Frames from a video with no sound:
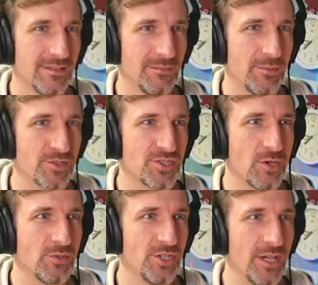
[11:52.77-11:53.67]
People are so
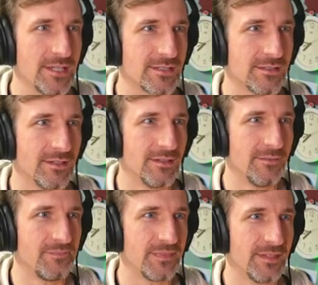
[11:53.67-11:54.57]
good.
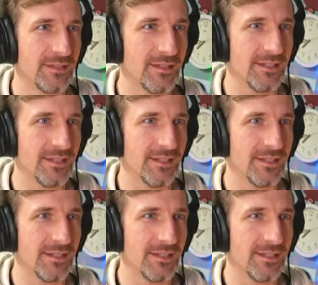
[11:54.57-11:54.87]
Uh,